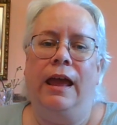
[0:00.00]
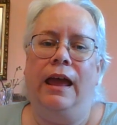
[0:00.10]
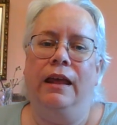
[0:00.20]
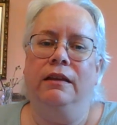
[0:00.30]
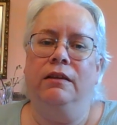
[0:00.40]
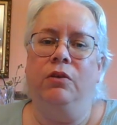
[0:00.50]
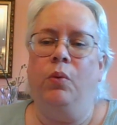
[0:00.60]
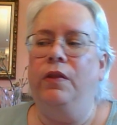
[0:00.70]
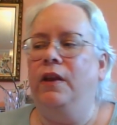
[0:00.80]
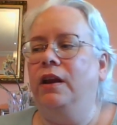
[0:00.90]
and the
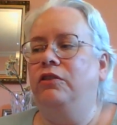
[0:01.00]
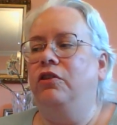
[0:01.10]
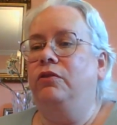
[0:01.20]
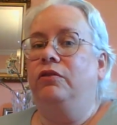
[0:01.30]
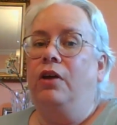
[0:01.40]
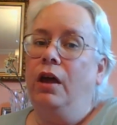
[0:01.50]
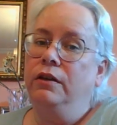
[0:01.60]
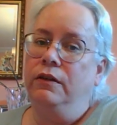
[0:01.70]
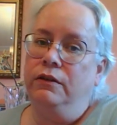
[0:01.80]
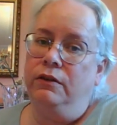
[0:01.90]
one that I chose not
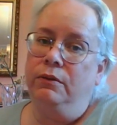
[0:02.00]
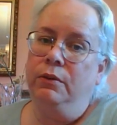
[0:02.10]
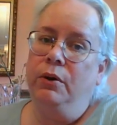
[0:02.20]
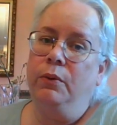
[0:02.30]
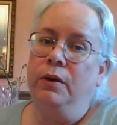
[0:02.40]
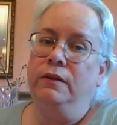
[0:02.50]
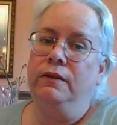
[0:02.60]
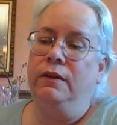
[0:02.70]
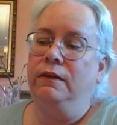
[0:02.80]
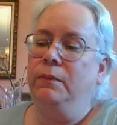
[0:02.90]
to do
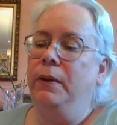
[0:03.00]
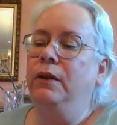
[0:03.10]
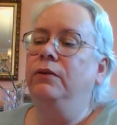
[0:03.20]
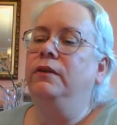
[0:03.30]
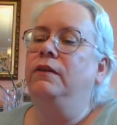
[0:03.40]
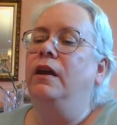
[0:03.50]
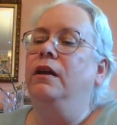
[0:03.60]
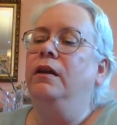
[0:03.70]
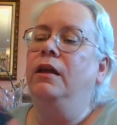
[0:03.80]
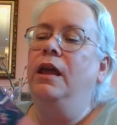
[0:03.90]
was this pillow design.